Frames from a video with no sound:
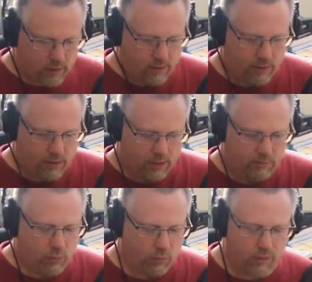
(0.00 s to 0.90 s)
So you look at the
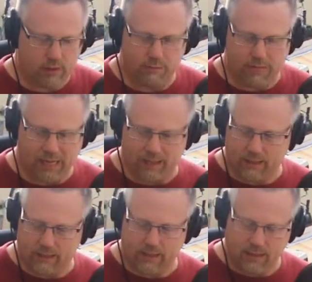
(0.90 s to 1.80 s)
port in the back of
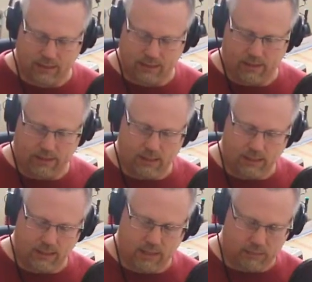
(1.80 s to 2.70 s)
this thing,
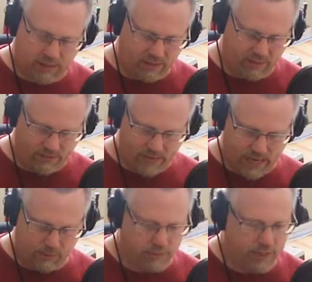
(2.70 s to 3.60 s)
it's got a big
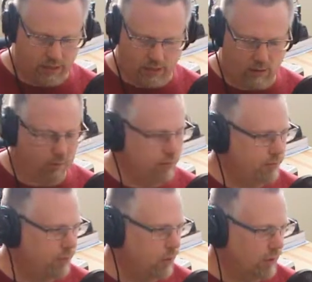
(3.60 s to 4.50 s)
fat parallel
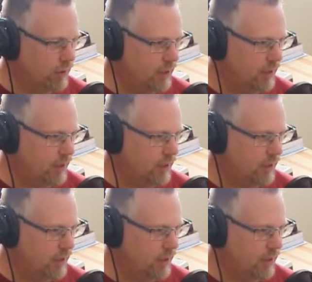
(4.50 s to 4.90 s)
port there.